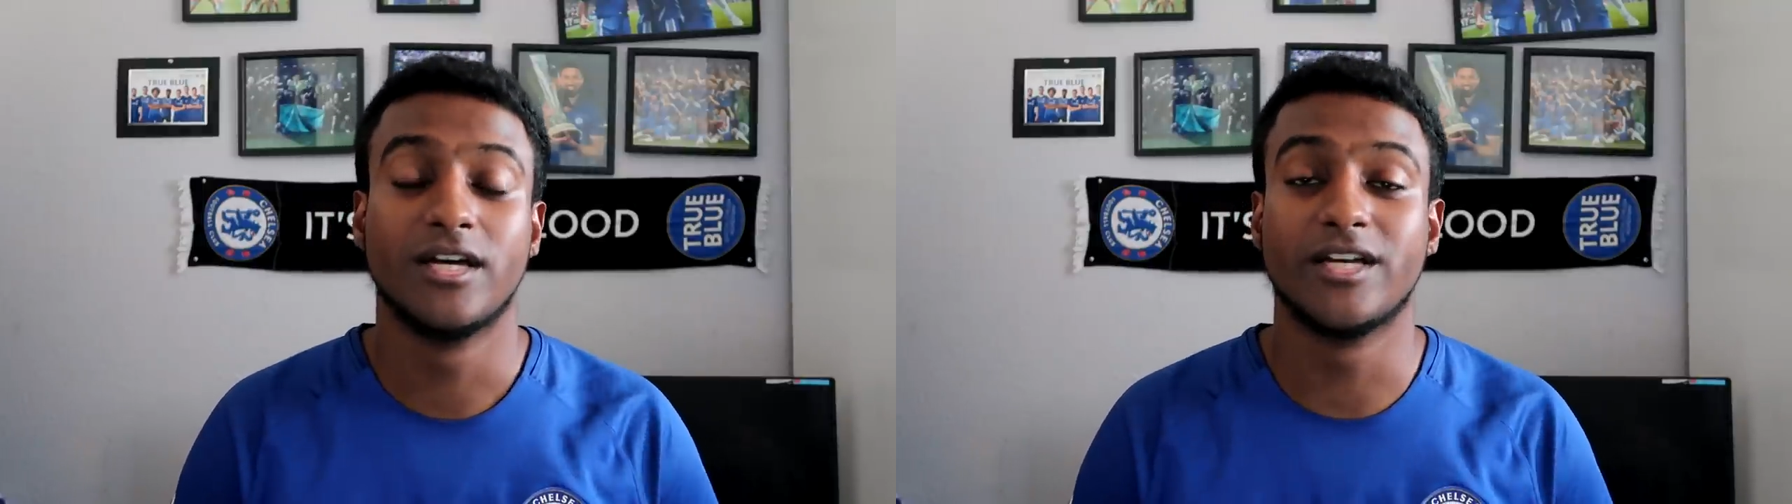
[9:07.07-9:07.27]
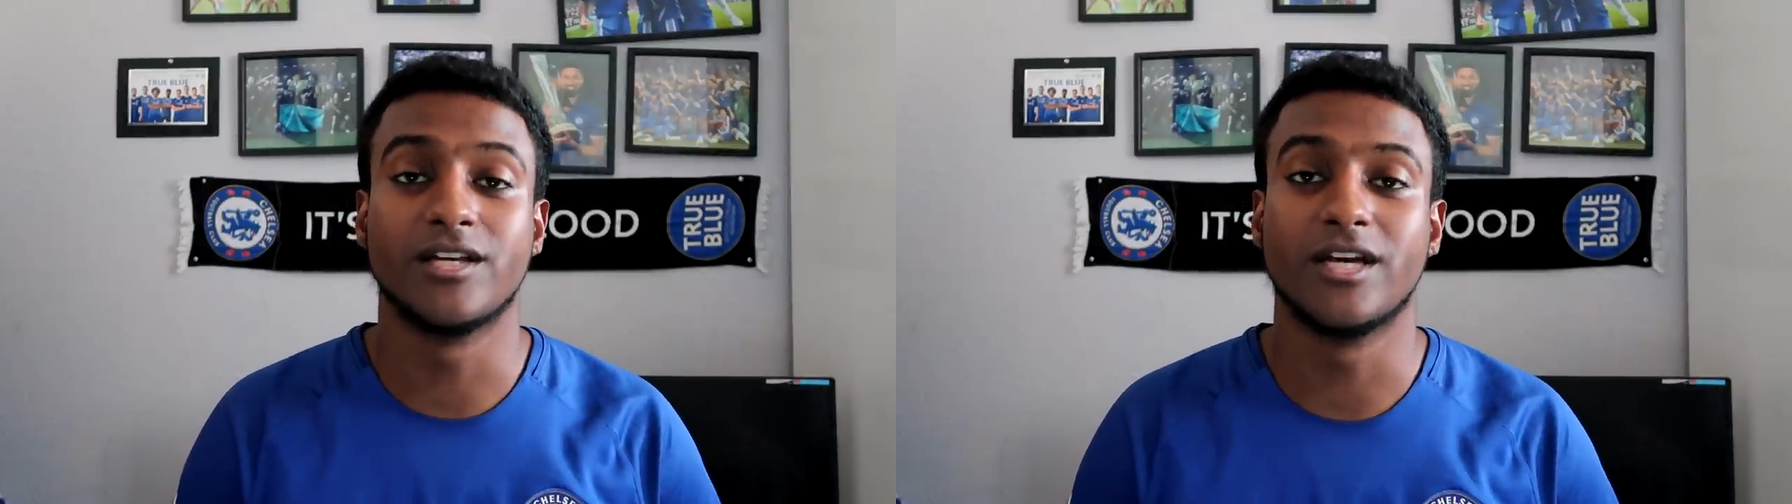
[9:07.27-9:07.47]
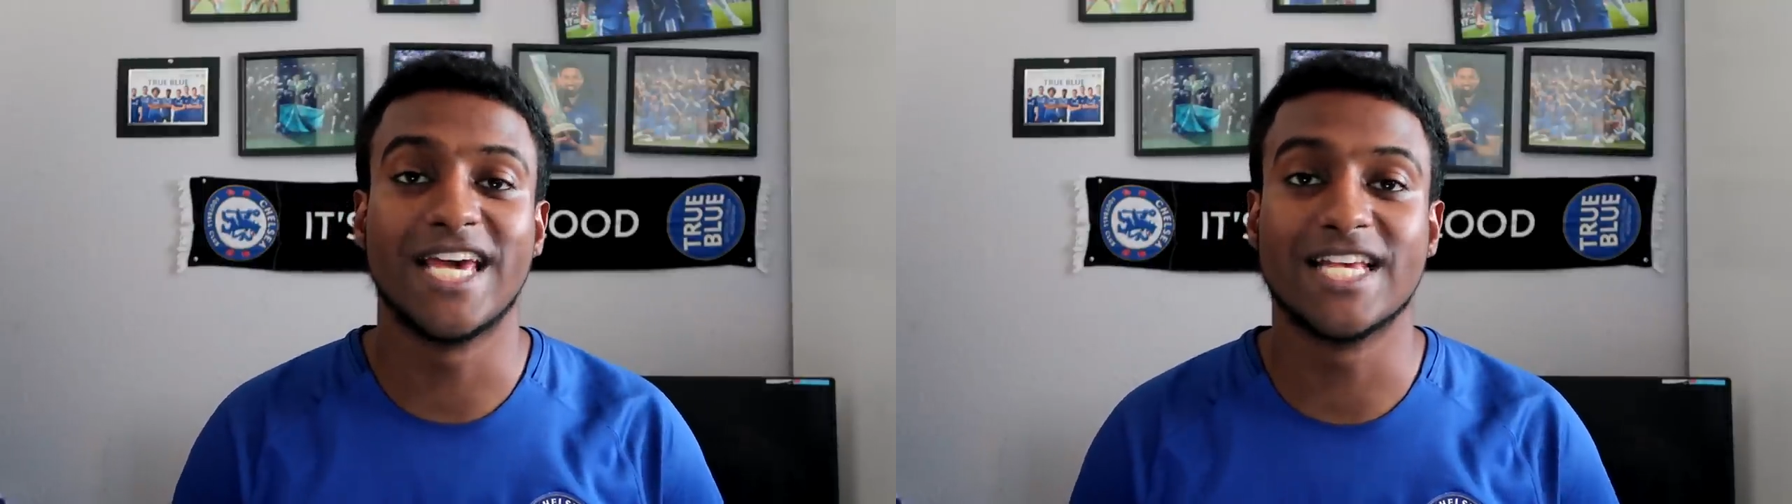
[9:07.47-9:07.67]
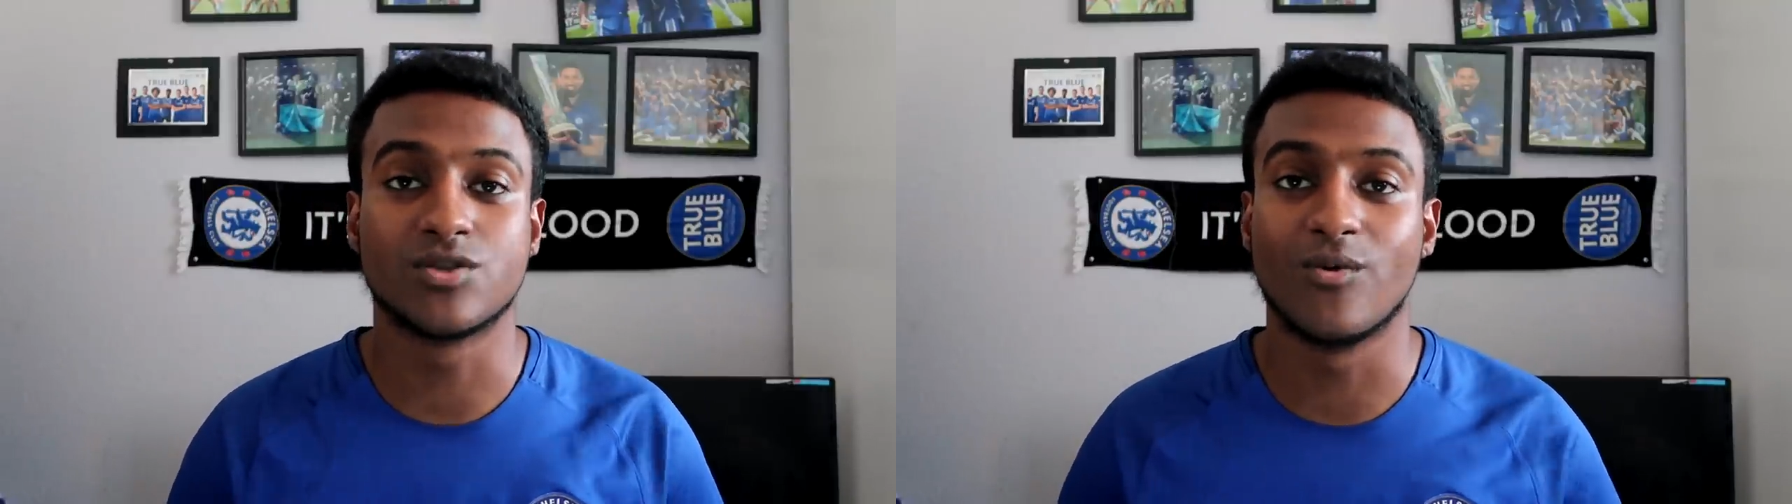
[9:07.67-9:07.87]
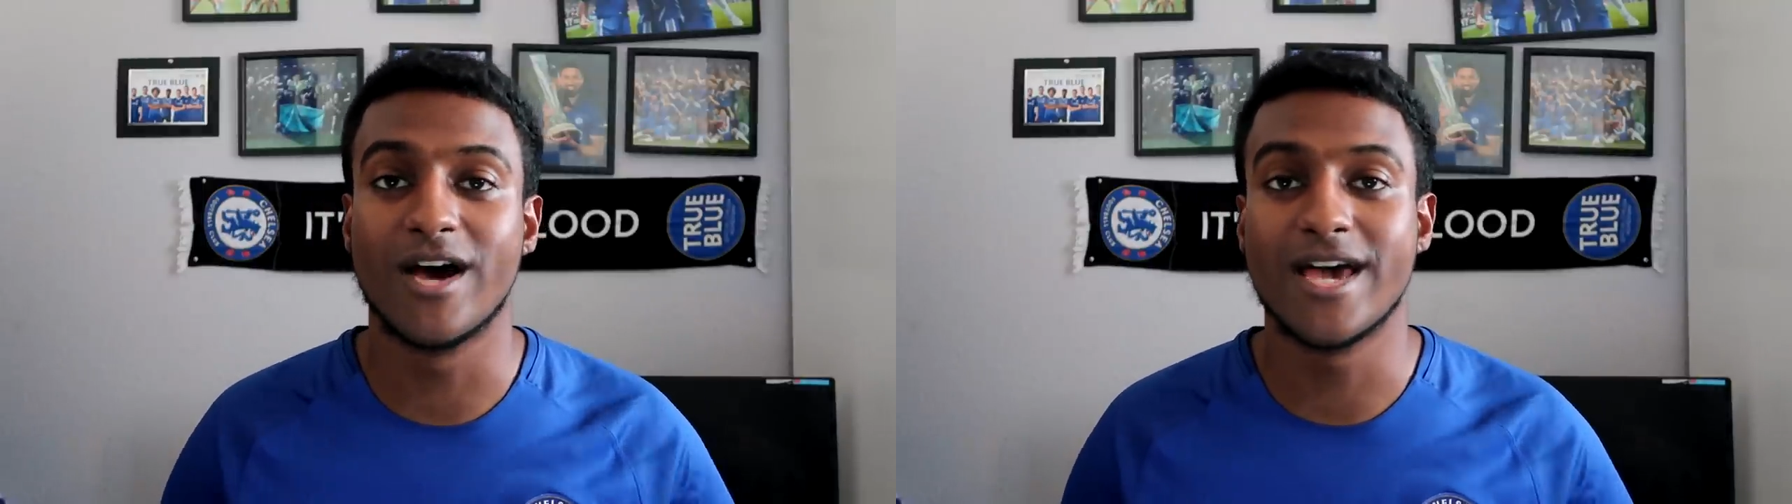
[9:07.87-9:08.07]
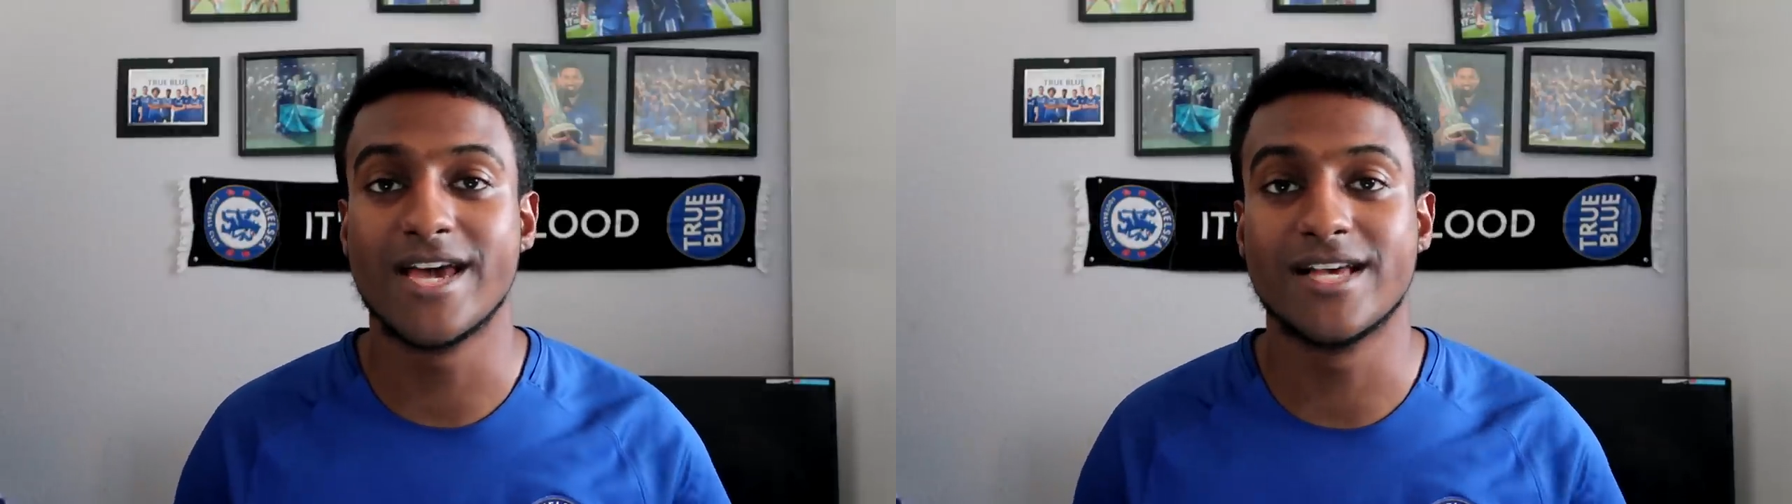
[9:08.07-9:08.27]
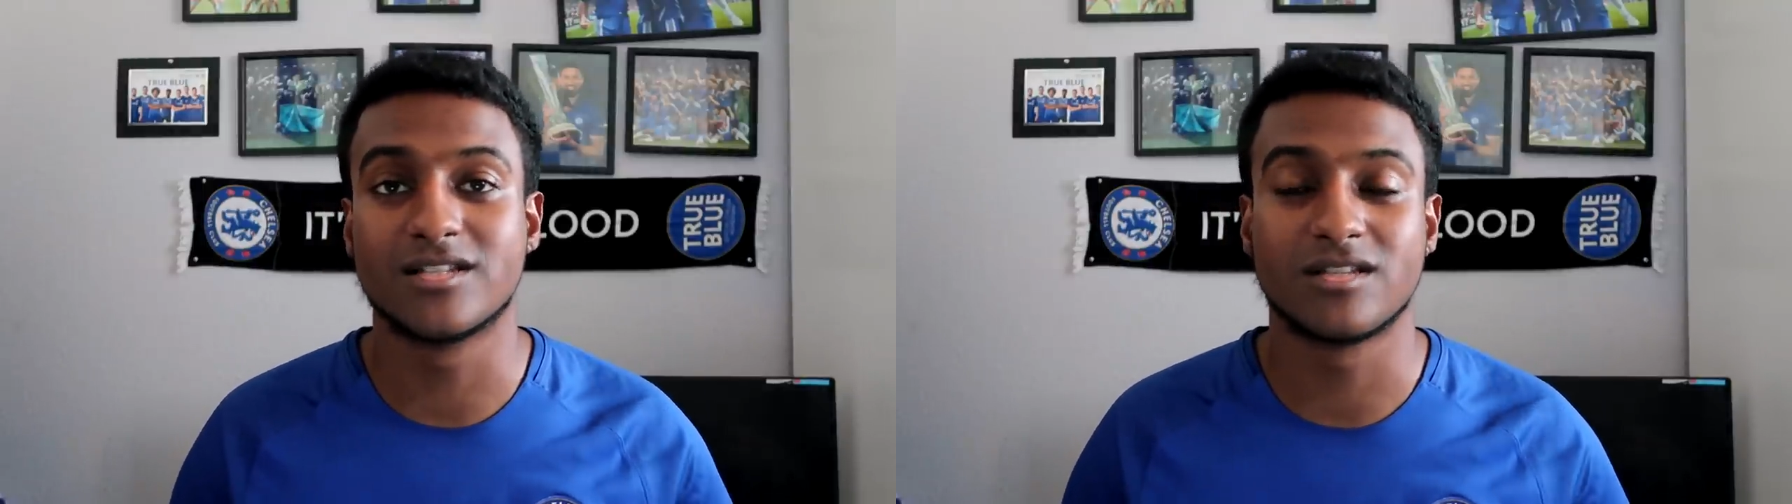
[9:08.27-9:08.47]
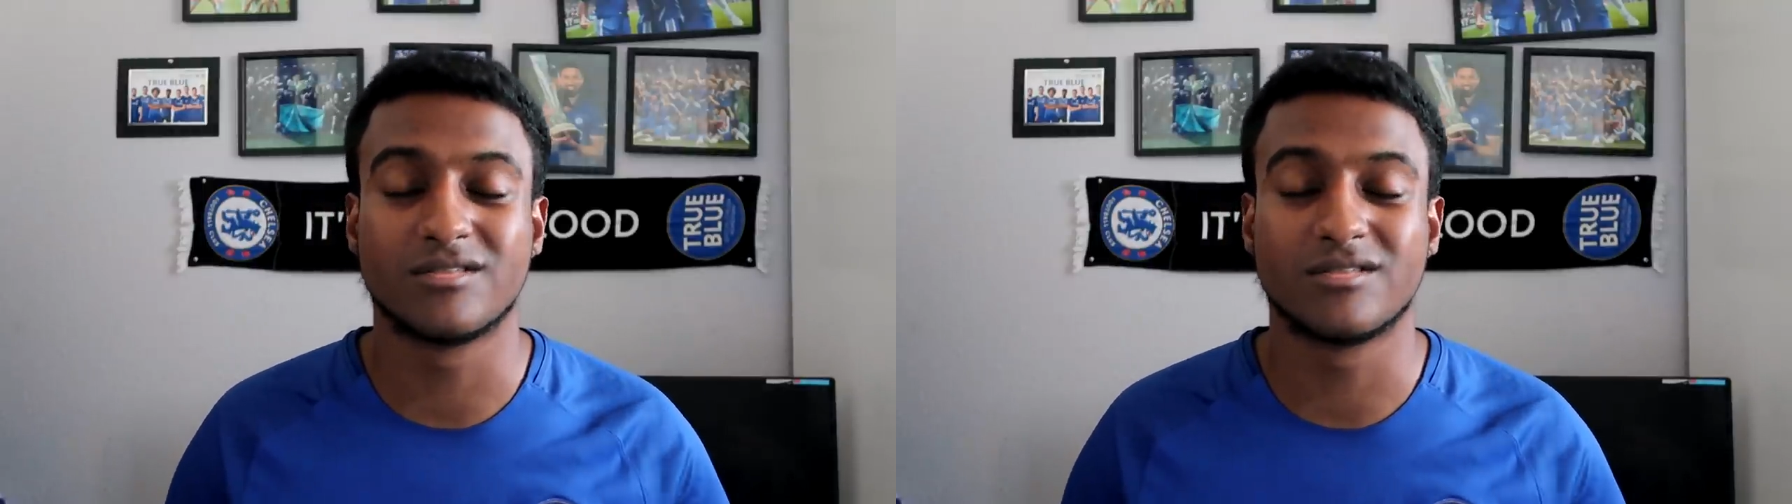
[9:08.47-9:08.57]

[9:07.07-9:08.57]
It is what it is.